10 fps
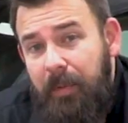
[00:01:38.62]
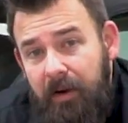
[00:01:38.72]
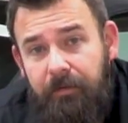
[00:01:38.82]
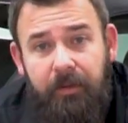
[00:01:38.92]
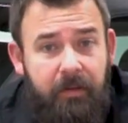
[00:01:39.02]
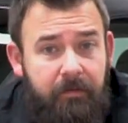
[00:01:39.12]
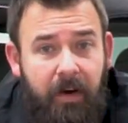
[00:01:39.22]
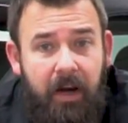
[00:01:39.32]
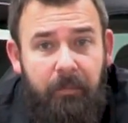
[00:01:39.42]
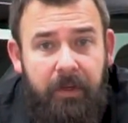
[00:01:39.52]
better for the
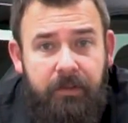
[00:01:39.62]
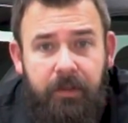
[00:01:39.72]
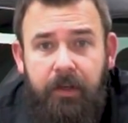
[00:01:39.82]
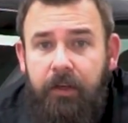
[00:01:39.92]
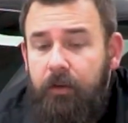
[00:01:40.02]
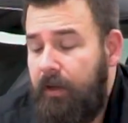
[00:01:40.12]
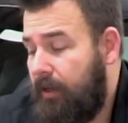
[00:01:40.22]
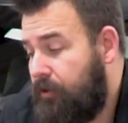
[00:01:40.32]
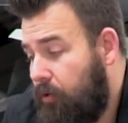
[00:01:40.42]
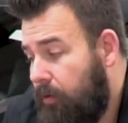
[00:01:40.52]
environment. You can
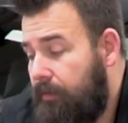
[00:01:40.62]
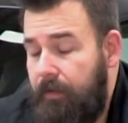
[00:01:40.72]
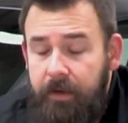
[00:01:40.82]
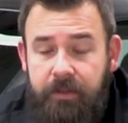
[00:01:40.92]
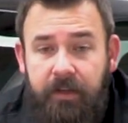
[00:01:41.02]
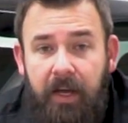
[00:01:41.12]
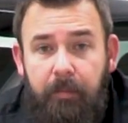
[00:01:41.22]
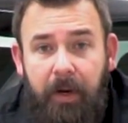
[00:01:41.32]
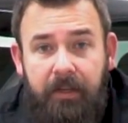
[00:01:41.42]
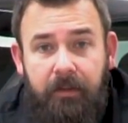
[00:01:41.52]
control the finish type
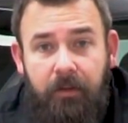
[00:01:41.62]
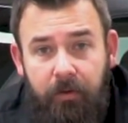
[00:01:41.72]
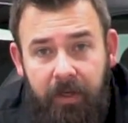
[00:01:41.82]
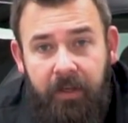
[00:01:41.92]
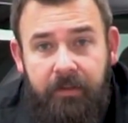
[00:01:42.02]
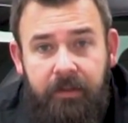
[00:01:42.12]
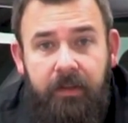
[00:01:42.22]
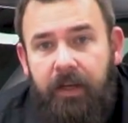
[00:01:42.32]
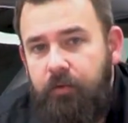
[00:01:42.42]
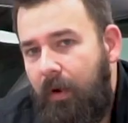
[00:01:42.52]
by diluting it.
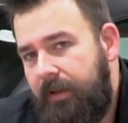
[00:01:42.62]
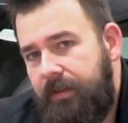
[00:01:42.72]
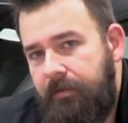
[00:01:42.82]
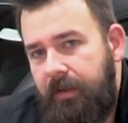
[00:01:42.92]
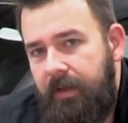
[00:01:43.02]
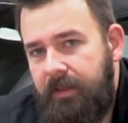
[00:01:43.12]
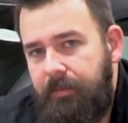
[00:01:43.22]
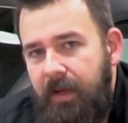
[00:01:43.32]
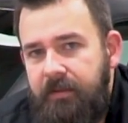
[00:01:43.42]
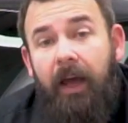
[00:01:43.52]
It's relatively
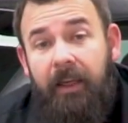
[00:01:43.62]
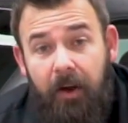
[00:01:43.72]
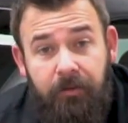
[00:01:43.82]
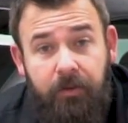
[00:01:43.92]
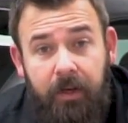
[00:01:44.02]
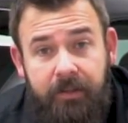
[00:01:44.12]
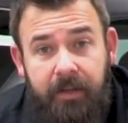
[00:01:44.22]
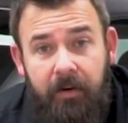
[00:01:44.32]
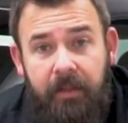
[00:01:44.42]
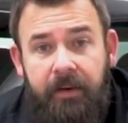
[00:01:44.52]
inexpensive, and it also cuts
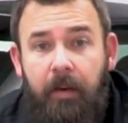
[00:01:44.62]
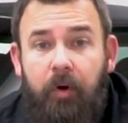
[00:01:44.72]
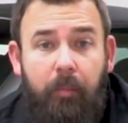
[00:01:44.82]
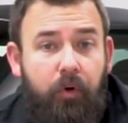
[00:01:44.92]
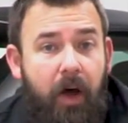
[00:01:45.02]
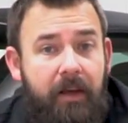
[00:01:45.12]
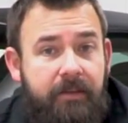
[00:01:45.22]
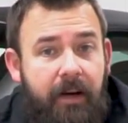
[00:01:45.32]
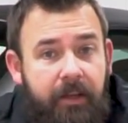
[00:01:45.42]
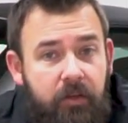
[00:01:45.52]
down on the number of products
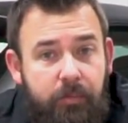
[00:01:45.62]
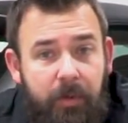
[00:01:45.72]
that I use